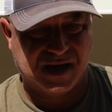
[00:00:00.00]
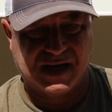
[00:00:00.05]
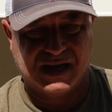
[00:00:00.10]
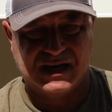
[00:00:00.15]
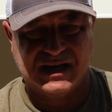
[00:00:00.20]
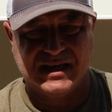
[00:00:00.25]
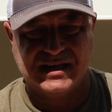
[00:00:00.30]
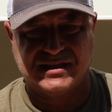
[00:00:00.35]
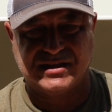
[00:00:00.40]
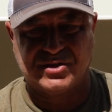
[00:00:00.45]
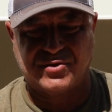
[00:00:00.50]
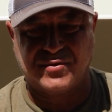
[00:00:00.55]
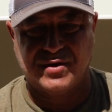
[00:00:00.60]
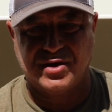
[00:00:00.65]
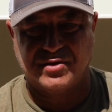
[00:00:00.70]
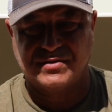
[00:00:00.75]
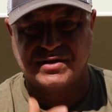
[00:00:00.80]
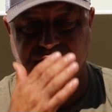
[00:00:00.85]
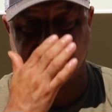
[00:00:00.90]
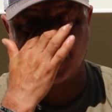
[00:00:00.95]
at least
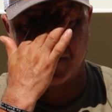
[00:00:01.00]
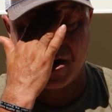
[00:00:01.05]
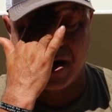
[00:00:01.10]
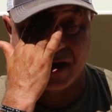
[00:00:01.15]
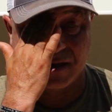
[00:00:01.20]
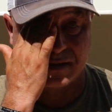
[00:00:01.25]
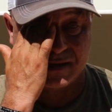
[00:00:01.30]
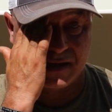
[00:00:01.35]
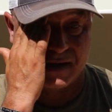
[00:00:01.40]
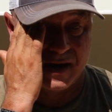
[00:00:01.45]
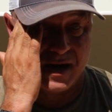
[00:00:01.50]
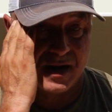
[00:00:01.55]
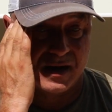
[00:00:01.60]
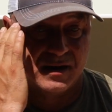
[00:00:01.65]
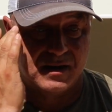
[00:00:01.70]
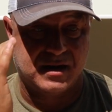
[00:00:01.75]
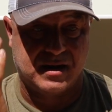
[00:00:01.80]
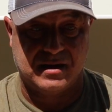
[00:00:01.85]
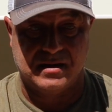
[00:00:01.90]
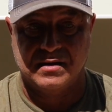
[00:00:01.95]
3 of these rods are
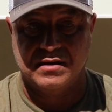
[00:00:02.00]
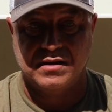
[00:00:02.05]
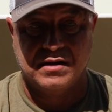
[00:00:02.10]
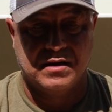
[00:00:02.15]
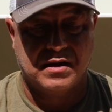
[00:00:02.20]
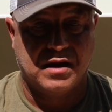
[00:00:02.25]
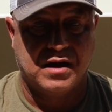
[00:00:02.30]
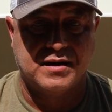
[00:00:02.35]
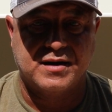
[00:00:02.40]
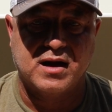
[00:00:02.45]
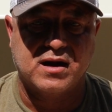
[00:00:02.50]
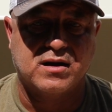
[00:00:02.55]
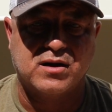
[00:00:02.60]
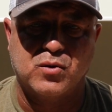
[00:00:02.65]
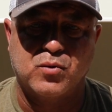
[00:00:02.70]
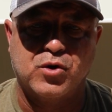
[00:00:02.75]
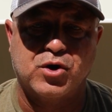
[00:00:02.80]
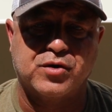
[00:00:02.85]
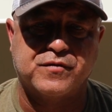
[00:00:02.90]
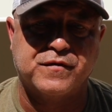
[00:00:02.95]
not
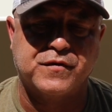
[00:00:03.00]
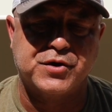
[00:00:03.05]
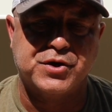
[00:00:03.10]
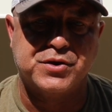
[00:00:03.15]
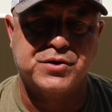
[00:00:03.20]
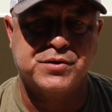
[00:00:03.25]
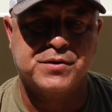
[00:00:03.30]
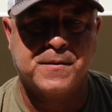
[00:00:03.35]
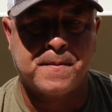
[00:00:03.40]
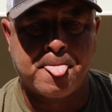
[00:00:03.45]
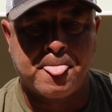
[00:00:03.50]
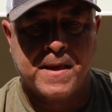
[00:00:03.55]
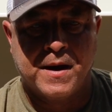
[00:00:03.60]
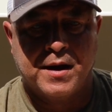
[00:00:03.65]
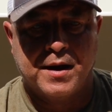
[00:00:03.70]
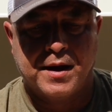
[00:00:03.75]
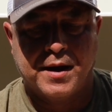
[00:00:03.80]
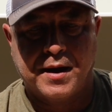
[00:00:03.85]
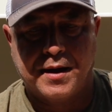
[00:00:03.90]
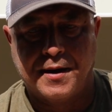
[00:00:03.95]
gonna work for you.
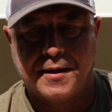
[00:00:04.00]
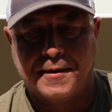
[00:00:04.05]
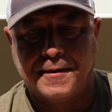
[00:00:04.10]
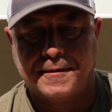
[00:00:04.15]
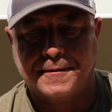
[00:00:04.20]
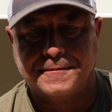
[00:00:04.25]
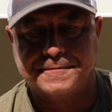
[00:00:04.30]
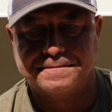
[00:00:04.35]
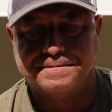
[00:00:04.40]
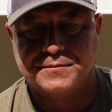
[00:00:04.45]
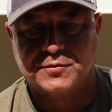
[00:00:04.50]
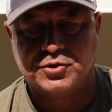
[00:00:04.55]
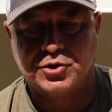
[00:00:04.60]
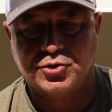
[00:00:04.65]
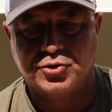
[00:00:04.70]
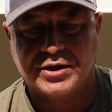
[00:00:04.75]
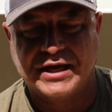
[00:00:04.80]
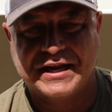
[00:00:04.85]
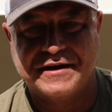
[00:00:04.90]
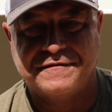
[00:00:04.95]

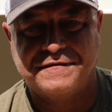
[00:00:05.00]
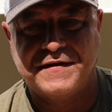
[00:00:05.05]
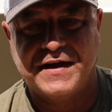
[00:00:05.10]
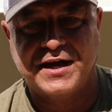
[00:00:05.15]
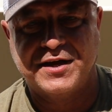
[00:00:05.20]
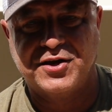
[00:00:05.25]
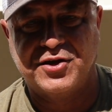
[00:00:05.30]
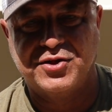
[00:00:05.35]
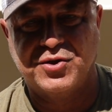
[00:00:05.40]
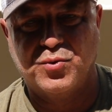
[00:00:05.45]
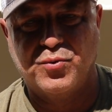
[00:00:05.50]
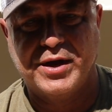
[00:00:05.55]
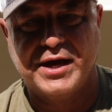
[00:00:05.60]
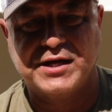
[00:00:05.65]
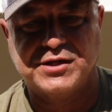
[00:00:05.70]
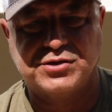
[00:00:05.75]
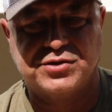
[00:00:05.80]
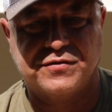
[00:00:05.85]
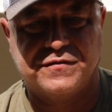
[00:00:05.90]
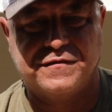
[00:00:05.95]
So you got to find other
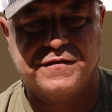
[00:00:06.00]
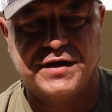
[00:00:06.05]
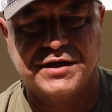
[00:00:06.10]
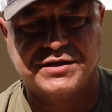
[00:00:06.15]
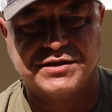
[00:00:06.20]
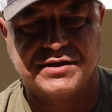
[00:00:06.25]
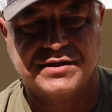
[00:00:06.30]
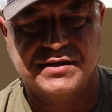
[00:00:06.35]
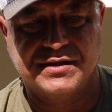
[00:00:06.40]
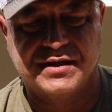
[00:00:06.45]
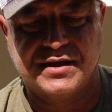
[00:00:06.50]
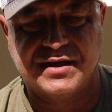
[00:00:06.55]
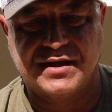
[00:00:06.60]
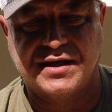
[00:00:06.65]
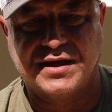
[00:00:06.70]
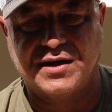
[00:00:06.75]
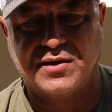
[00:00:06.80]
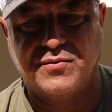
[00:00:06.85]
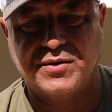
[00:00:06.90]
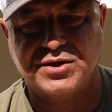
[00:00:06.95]
ways to fish
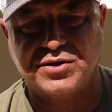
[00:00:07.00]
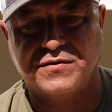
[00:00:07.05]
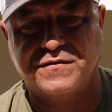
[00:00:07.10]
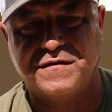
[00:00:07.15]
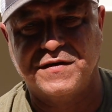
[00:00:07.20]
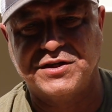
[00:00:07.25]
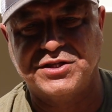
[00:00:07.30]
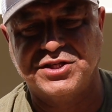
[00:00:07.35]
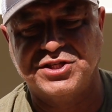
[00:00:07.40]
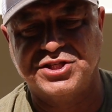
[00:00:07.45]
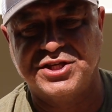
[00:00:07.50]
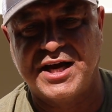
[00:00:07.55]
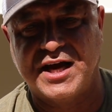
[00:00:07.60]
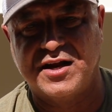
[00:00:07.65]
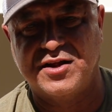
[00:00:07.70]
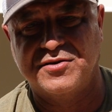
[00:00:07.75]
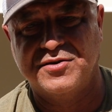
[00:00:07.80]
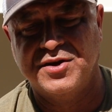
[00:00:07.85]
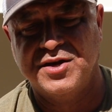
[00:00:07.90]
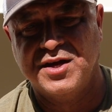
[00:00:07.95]
when you're fishing
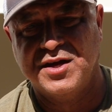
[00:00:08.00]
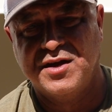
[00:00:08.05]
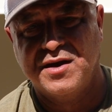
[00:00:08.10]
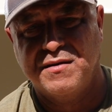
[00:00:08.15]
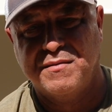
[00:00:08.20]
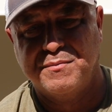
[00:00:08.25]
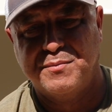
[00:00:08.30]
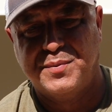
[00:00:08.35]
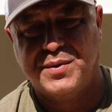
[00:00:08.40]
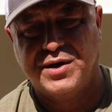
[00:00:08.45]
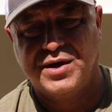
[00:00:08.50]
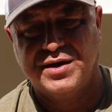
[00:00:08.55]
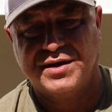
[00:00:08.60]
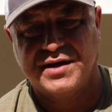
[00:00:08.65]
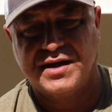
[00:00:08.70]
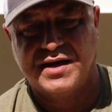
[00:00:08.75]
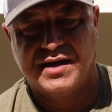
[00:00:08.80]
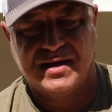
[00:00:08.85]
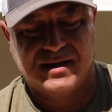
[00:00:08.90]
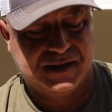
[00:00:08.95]
shallow.
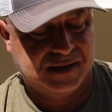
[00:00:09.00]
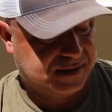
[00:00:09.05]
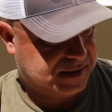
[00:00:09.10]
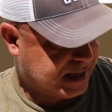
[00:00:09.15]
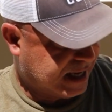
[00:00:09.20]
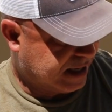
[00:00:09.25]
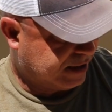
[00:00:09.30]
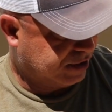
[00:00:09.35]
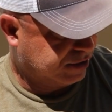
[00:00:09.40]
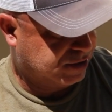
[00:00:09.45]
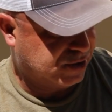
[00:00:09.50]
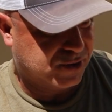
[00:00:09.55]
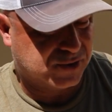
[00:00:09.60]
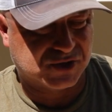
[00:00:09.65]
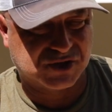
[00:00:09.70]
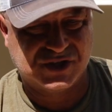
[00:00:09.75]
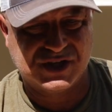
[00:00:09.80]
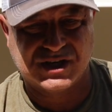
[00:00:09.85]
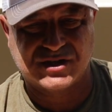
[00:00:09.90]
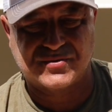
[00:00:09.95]
But out of
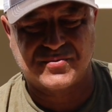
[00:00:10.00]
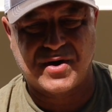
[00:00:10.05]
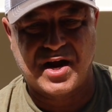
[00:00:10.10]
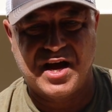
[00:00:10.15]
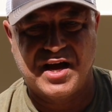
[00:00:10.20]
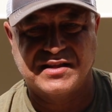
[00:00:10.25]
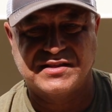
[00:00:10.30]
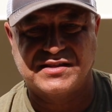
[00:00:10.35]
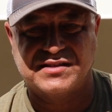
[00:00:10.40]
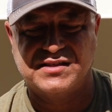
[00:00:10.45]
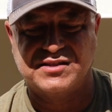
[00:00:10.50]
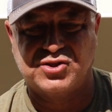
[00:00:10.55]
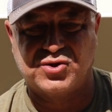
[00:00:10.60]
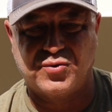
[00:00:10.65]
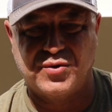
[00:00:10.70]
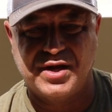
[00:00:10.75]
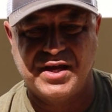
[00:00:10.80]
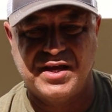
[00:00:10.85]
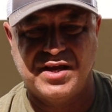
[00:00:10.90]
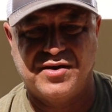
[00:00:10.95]
those 6 rods,
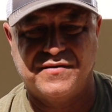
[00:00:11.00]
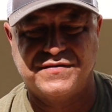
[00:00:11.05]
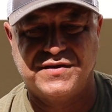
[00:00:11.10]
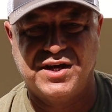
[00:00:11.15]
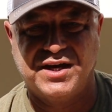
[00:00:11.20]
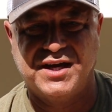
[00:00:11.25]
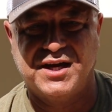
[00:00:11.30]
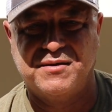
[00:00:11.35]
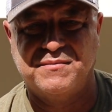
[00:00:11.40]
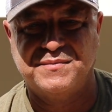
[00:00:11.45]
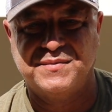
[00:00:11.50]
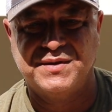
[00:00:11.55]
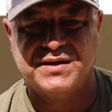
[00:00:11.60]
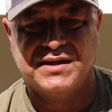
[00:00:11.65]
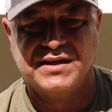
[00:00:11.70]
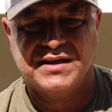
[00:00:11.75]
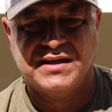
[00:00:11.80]
3 of them